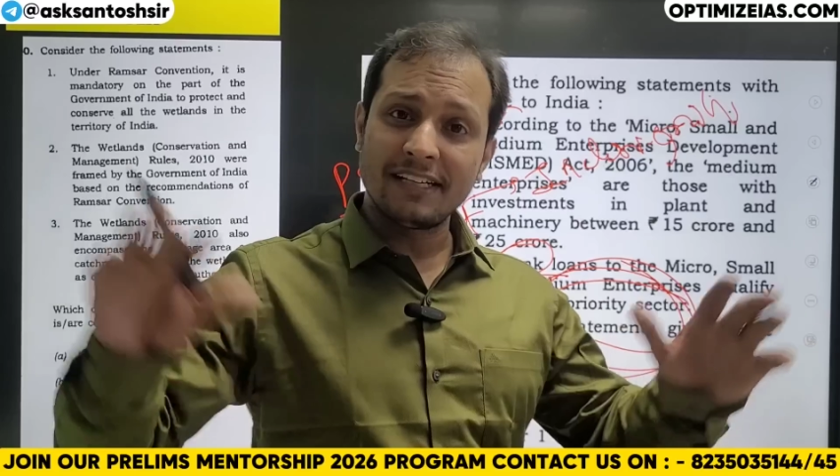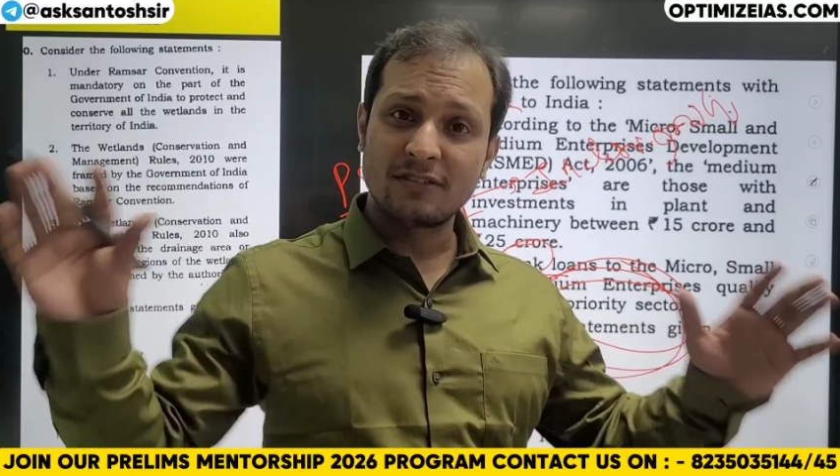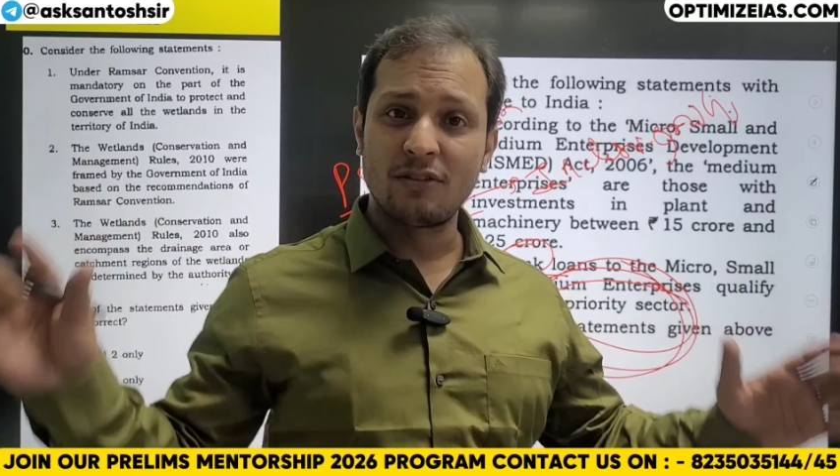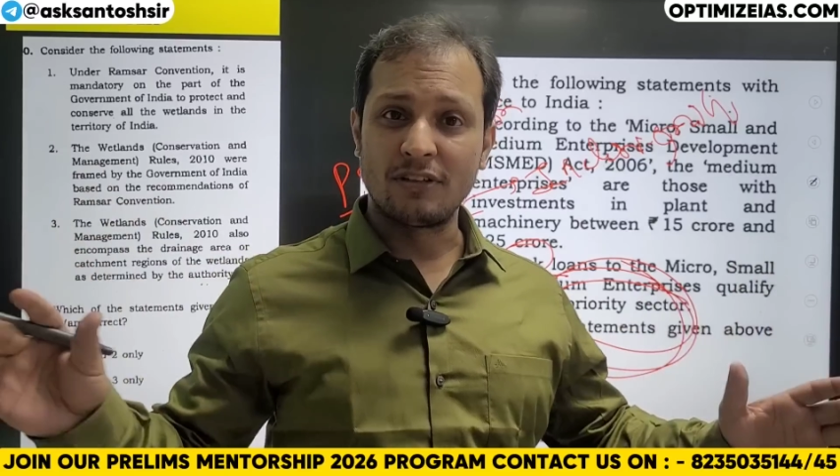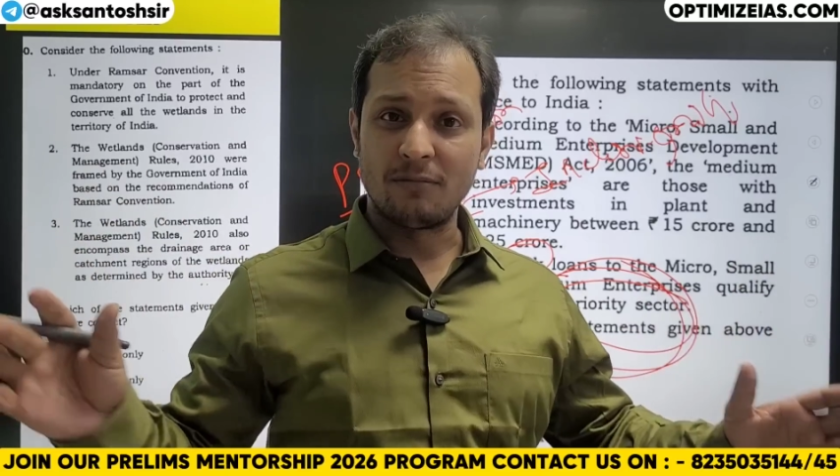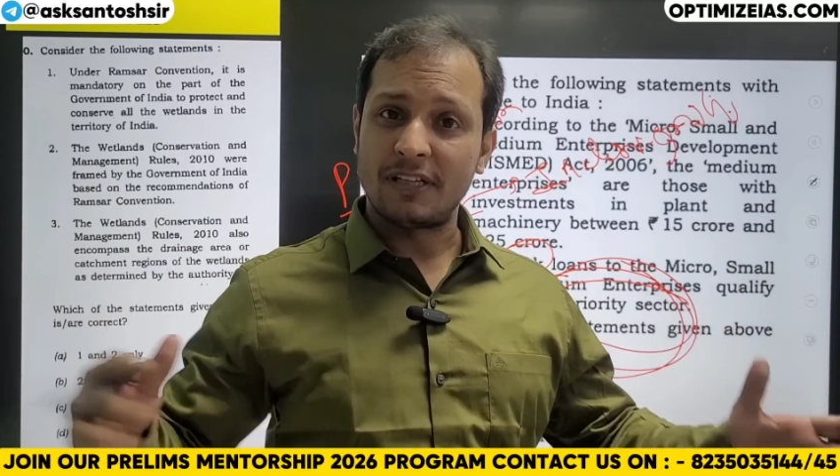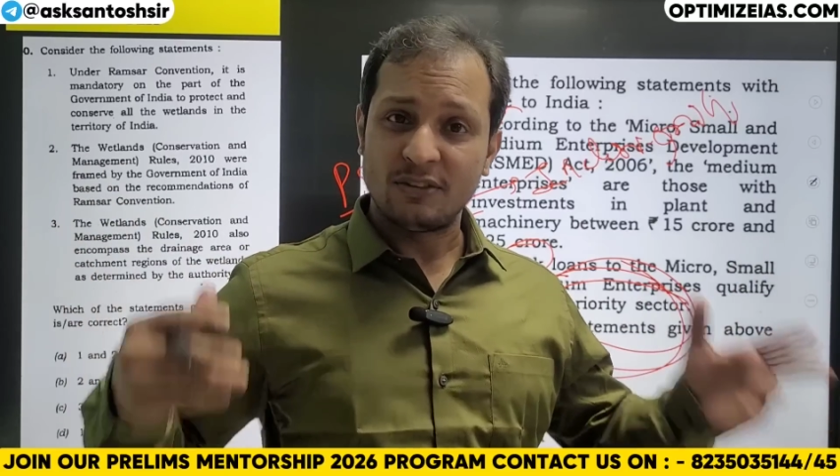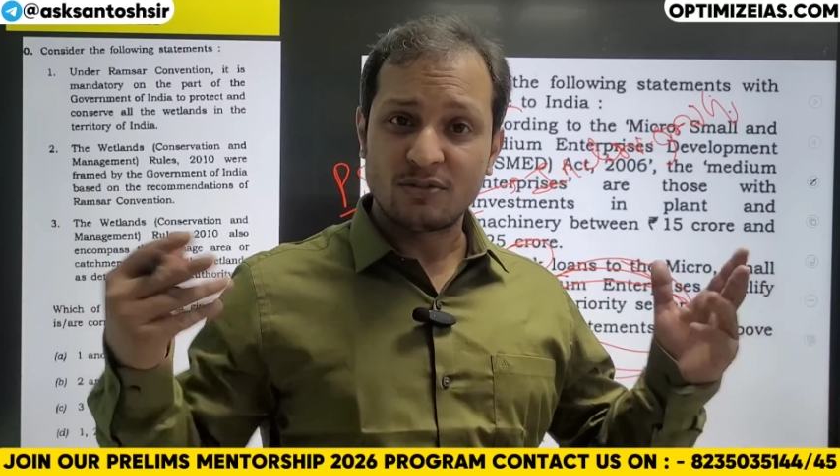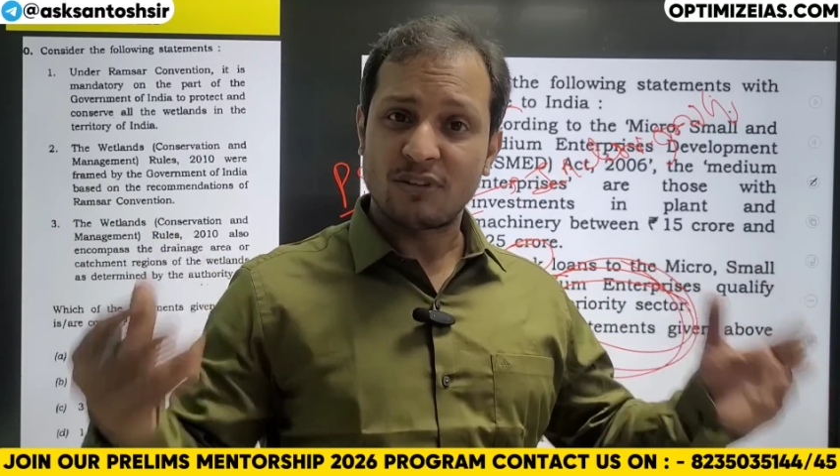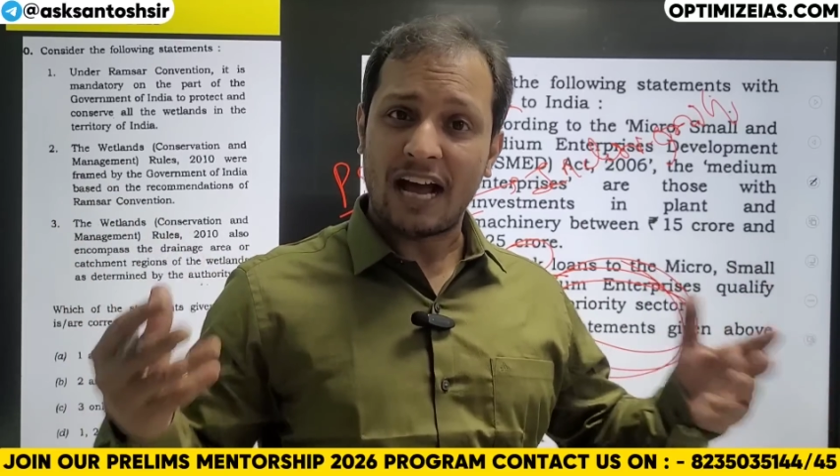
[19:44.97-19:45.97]
is good, but
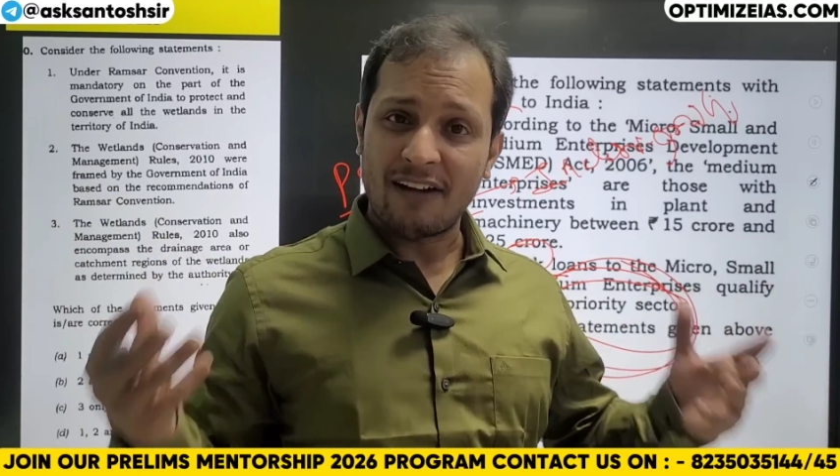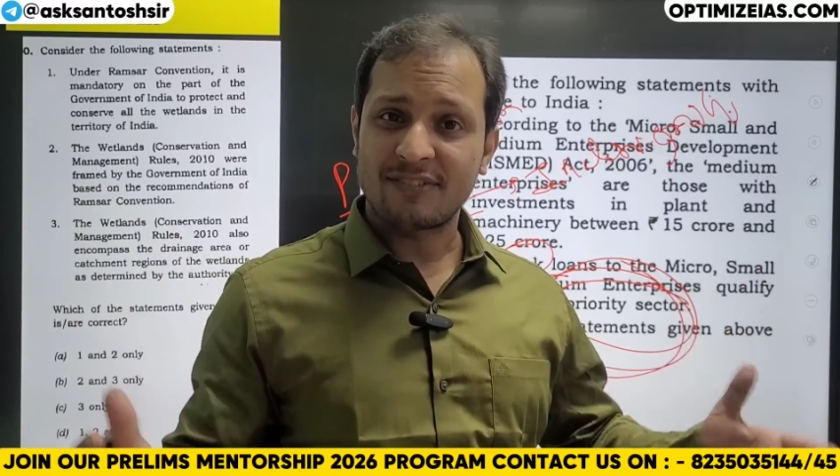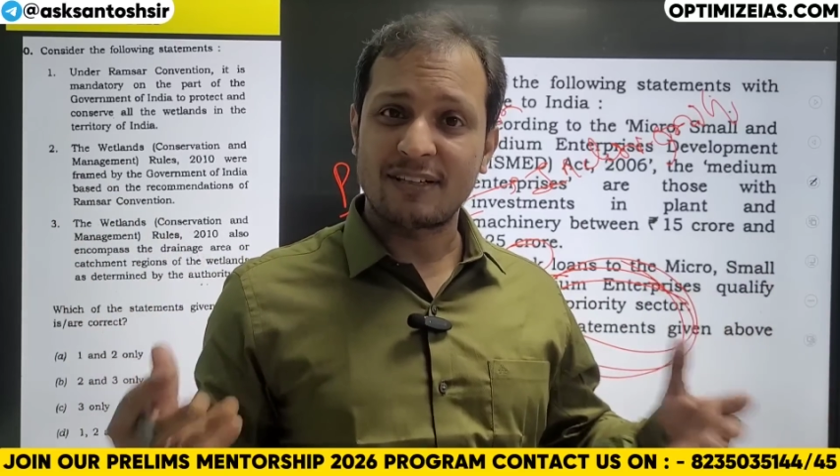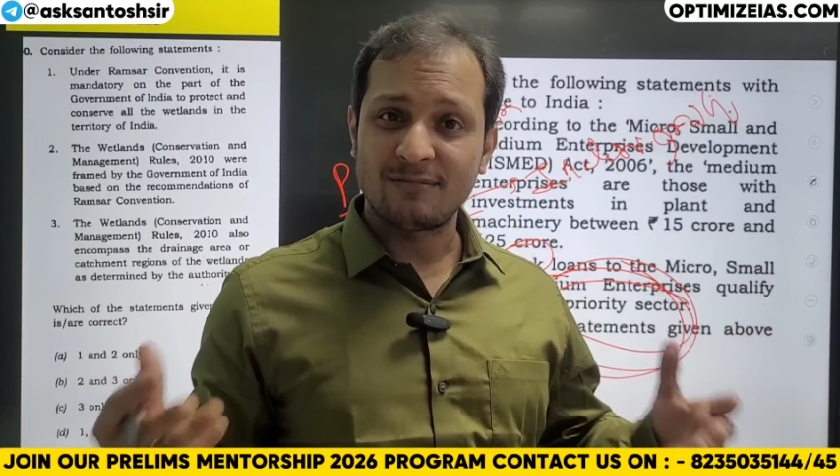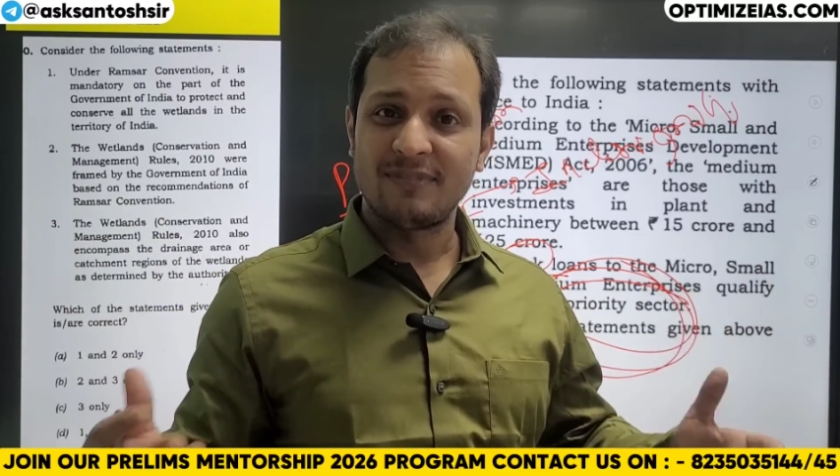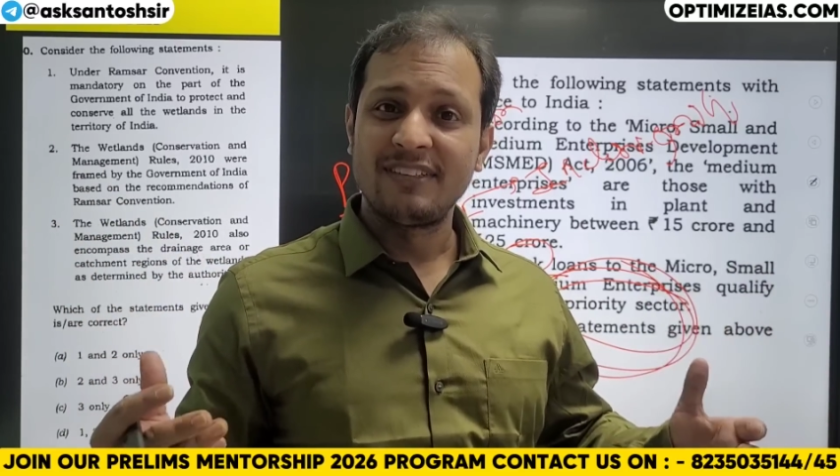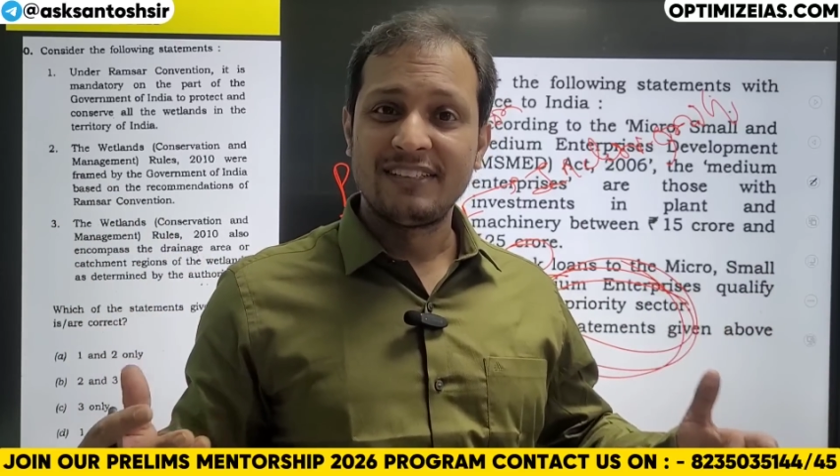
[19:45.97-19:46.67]
you should have some,